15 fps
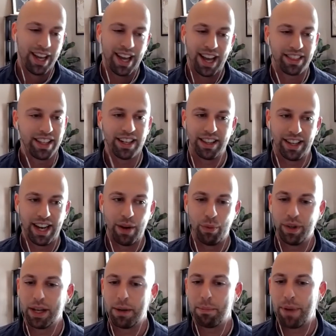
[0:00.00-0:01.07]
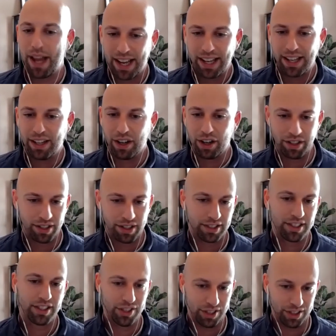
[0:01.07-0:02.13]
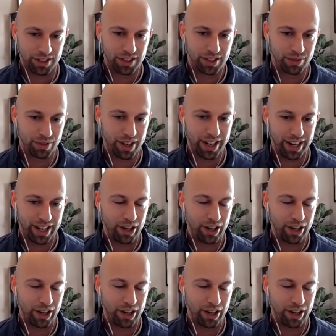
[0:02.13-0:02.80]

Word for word: At the end of the day, we get paid on decisions, right?